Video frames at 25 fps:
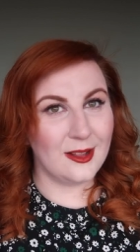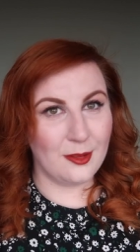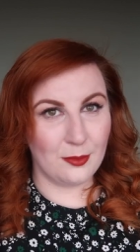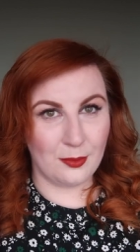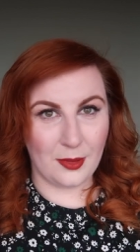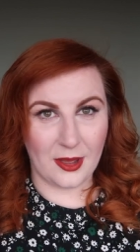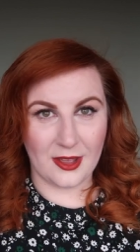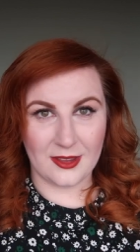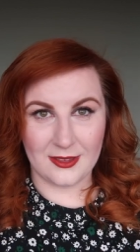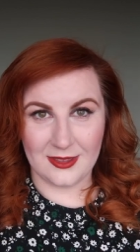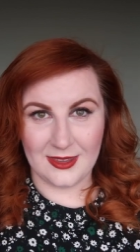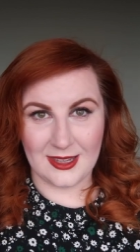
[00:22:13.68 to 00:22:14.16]

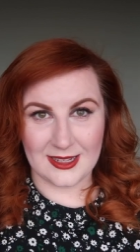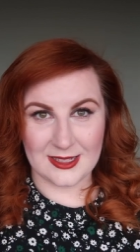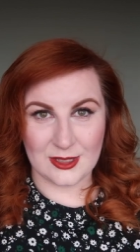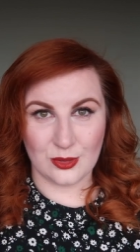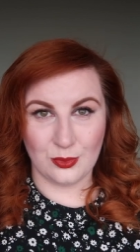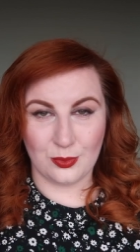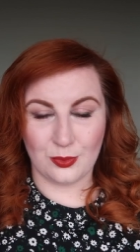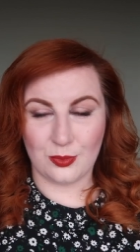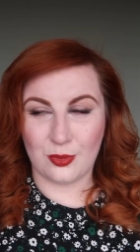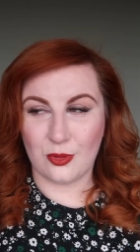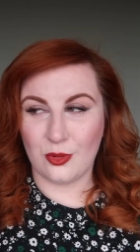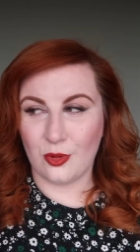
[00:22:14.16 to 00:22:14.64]
but this
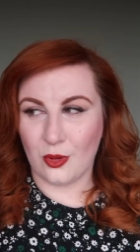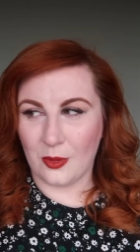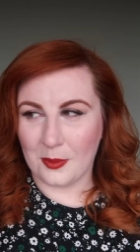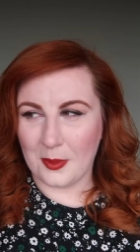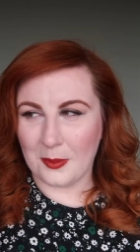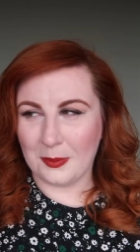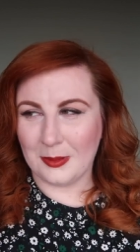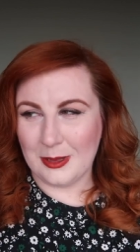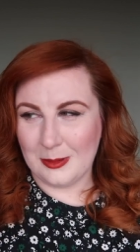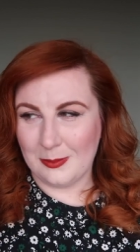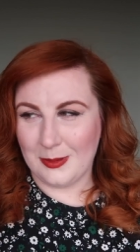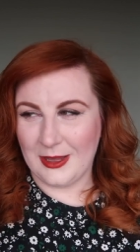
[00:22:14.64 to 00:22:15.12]
will
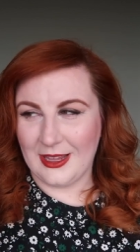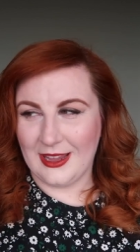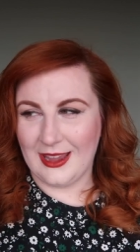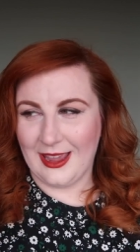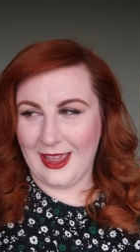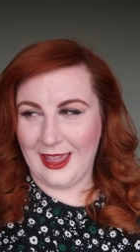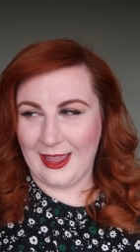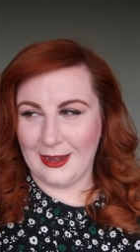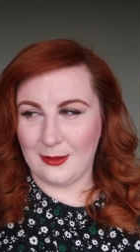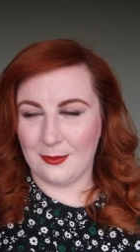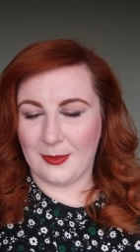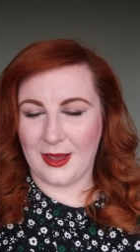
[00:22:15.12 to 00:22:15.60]
probably be
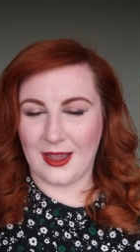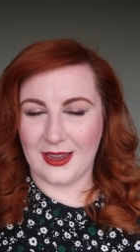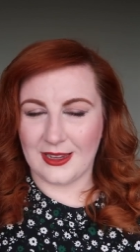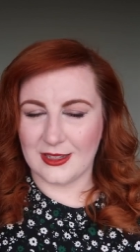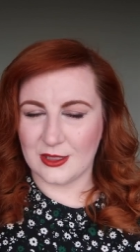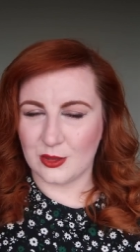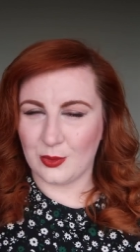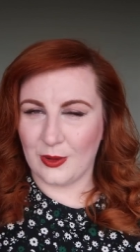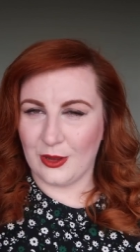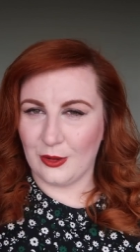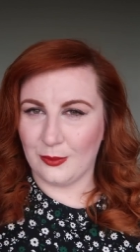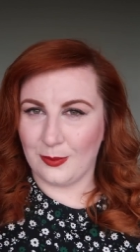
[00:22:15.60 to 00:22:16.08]
in my
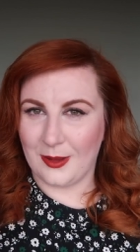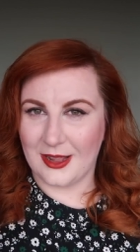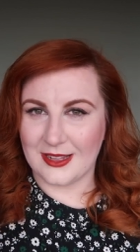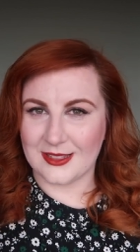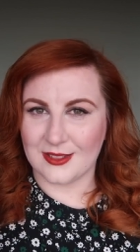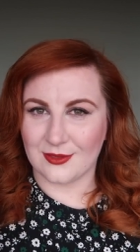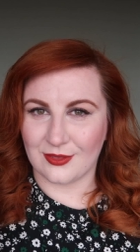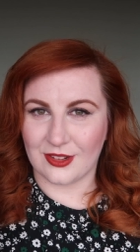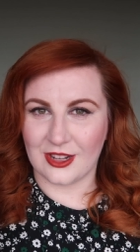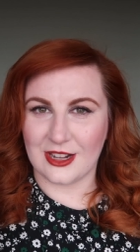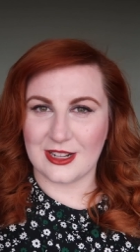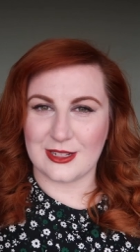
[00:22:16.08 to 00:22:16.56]

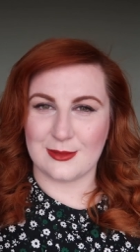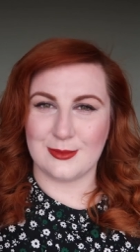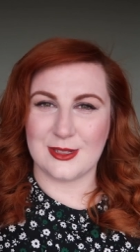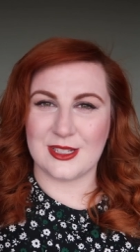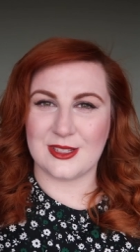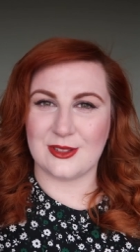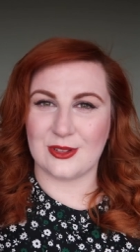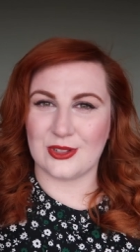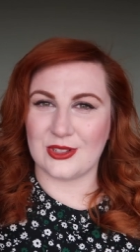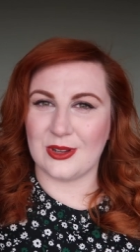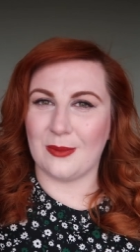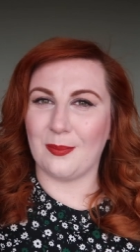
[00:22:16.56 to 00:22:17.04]
£12 of
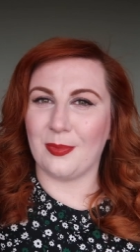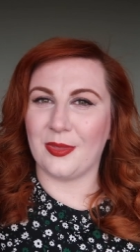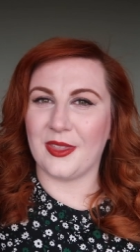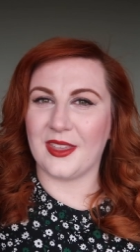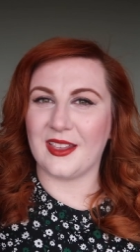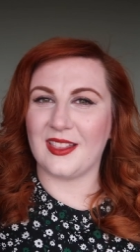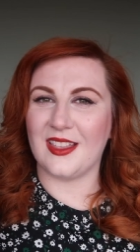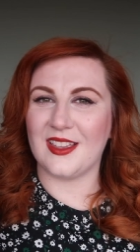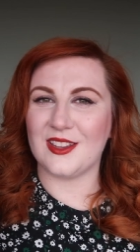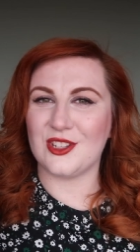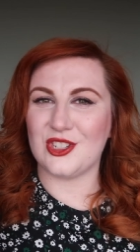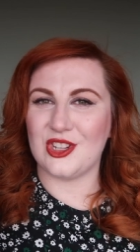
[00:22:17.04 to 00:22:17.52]
Christmas or
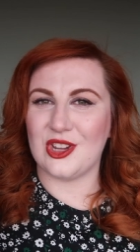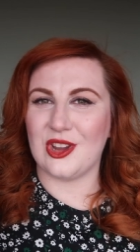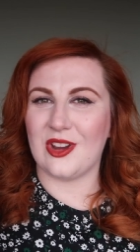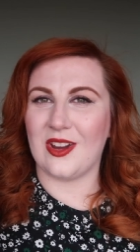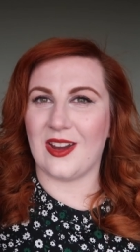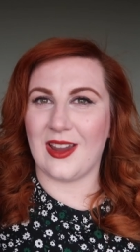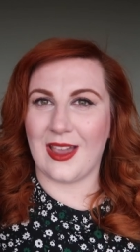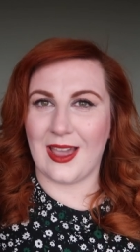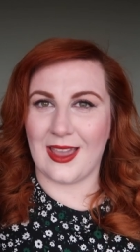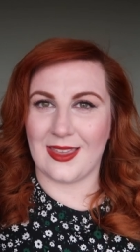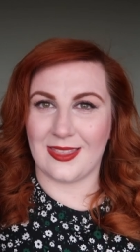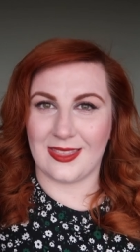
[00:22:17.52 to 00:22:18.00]
something this
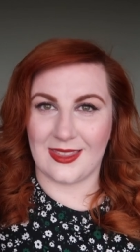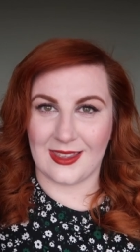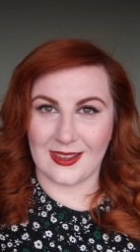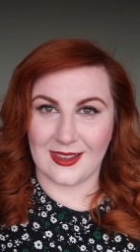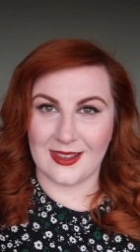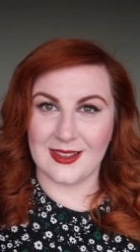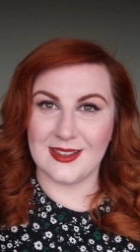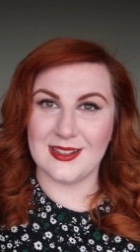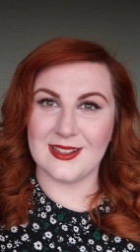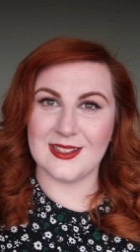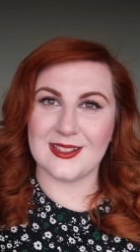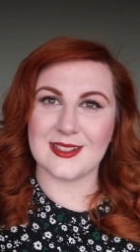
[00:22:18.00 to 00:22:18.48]
year, I
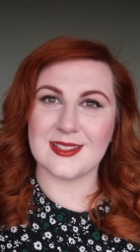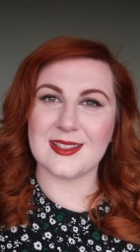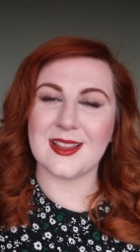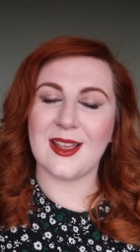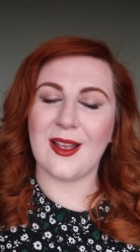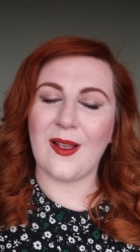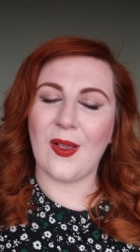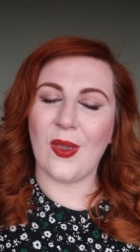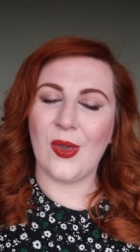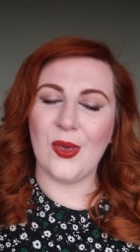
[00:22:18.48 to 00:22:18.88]
think it is